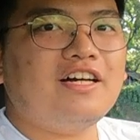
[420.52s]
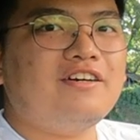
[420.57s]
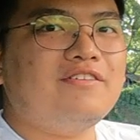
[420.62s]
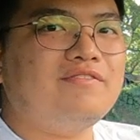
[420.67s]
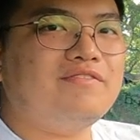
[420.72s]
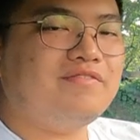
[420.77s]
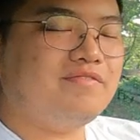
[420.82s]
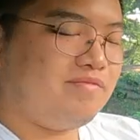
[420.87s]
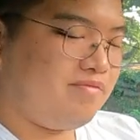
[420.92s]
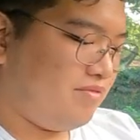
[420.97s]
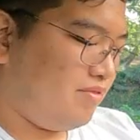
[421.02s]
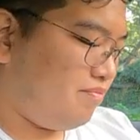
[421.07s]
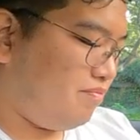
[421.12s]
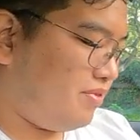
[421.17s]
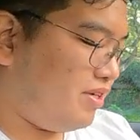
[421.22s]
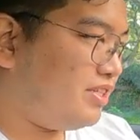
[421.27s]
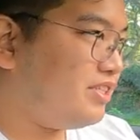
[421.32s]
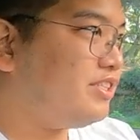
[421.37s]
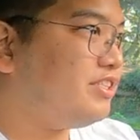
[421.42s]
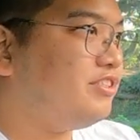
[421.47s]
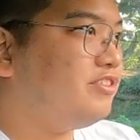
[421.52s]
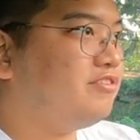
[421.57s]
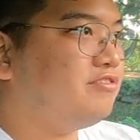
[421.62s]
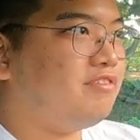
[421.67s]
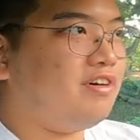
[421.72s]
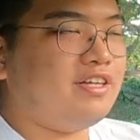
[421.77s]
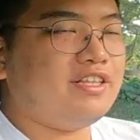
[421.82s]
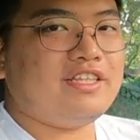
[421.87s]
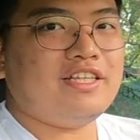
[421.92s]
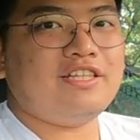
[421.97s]
how much you
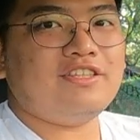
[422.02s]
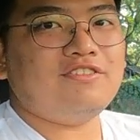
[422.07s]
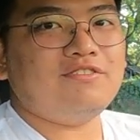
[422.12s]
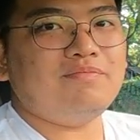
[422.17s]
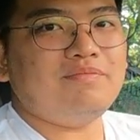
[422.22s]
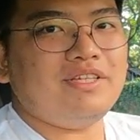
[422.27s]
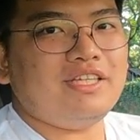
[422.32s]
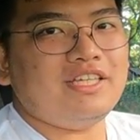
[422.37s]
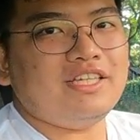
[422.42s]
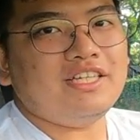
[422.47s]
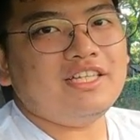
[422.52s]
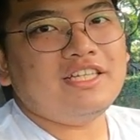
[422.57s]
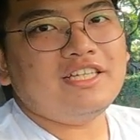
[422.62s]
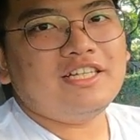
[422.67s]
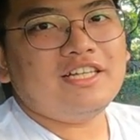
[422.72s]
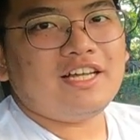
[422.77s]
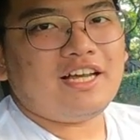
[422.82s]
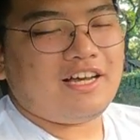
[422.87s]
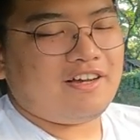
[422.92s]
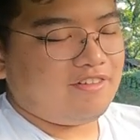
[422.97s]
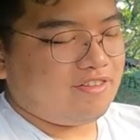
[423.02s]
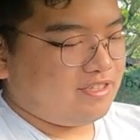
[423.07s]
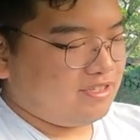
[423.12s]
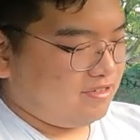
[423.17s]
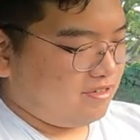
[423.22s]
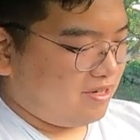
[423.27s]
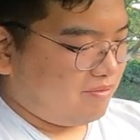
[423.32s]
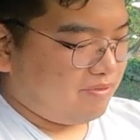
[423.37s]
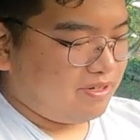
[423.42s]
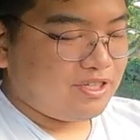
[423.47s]
want it to be out,
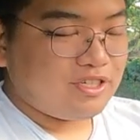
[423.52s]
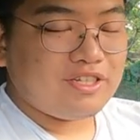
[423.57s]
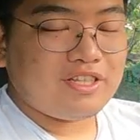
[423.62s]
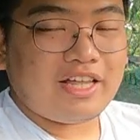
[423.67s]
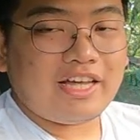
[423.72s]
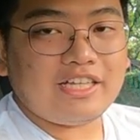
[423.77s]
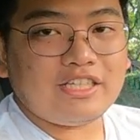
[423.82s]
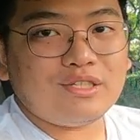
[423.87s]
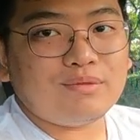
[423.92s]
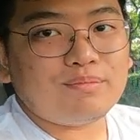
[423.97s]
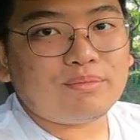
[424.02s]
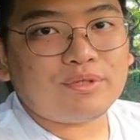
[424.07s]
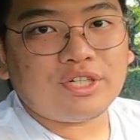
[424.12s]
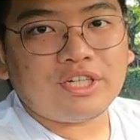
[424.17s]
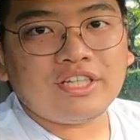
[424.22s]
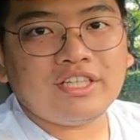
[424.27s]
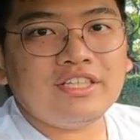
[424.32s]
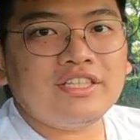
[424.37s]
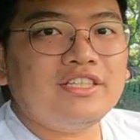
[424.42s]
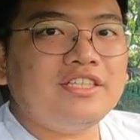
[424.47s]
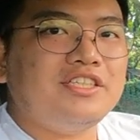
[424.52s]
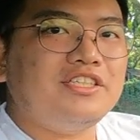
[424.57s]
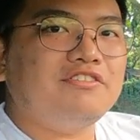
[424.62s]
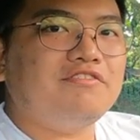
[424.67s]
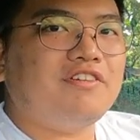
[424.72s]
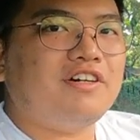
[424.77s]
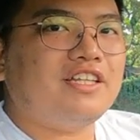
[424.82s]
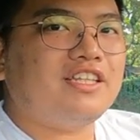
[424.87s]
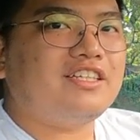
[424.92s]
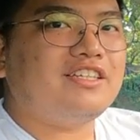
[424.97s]
so how much thigh support you
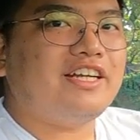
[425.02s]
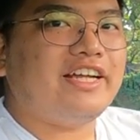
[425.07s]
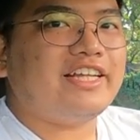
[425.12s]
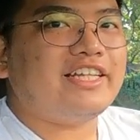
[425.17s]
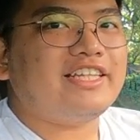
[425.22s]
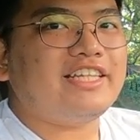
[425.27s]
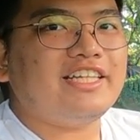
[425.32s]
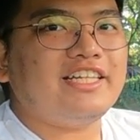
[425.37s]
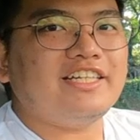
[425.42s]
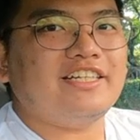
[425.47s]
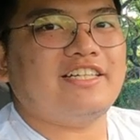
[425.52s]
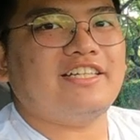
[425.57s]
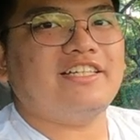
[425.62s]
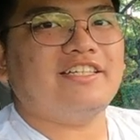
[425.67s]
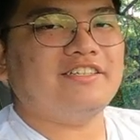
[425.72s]
want right here.